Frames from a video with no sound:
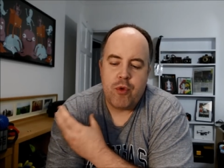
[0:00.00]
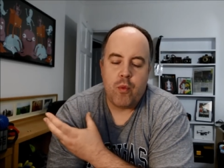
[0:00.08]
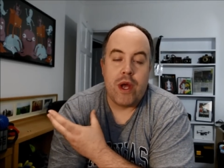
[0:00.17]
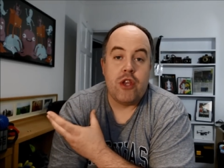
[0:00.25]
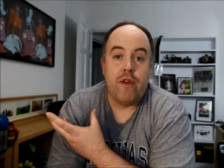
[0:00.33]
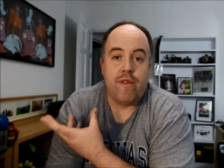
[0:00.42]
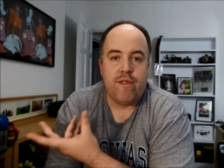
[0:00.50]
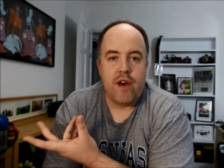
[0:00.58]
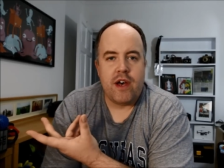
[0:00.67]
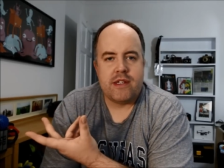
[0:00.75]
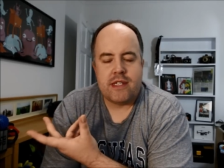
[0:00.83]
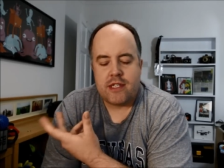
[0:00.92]
when you
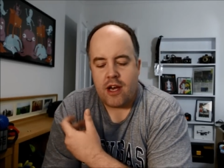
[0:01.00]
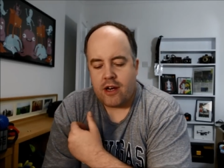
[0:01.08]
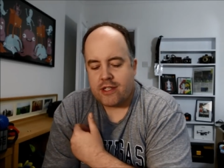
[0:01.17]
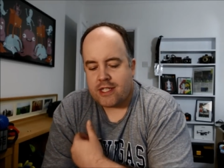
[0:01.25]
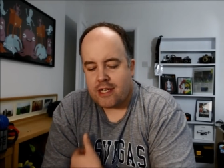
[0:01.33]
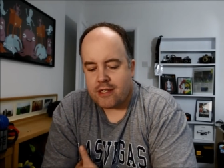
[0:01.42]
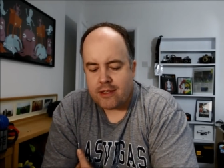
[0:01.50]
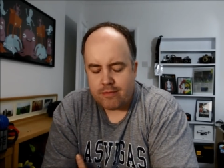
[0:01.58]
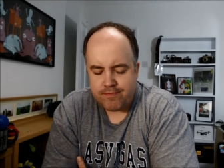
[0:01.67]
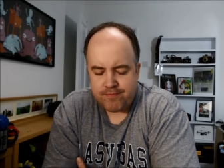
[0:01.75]
first started?